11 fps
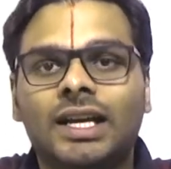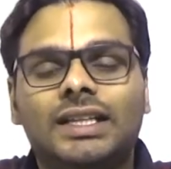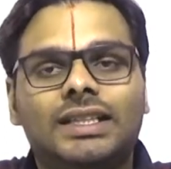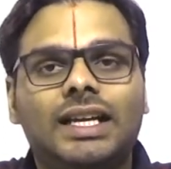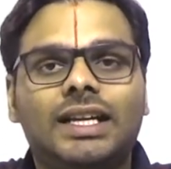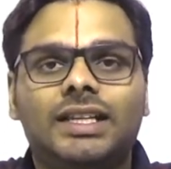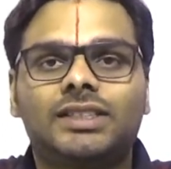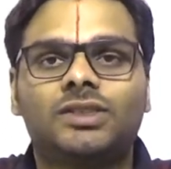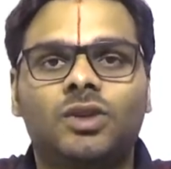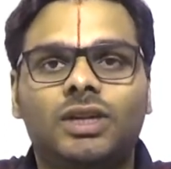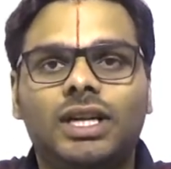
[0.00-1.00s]
then it is
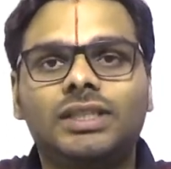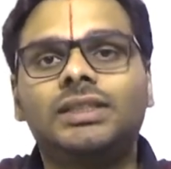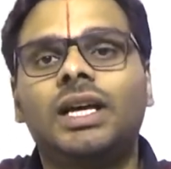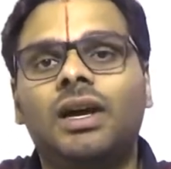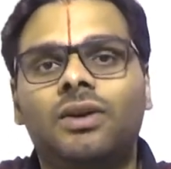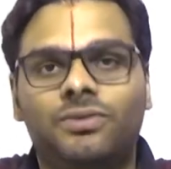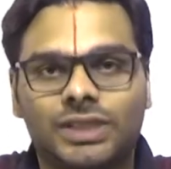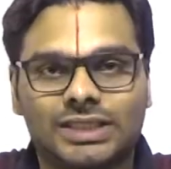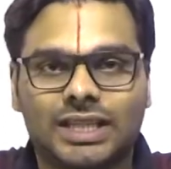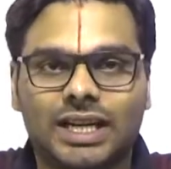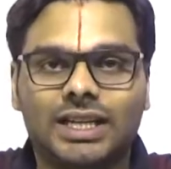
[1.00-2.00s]
known as
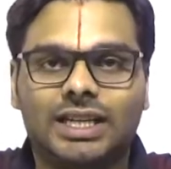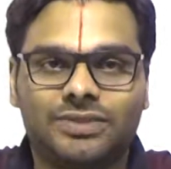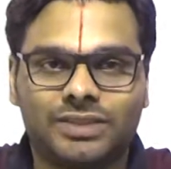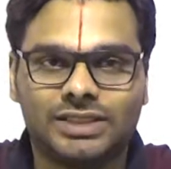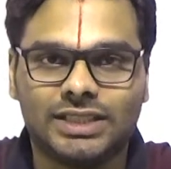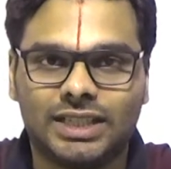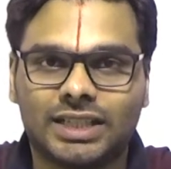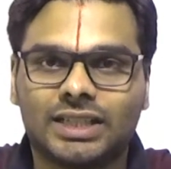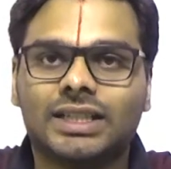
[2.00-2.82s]
fiscal deficit.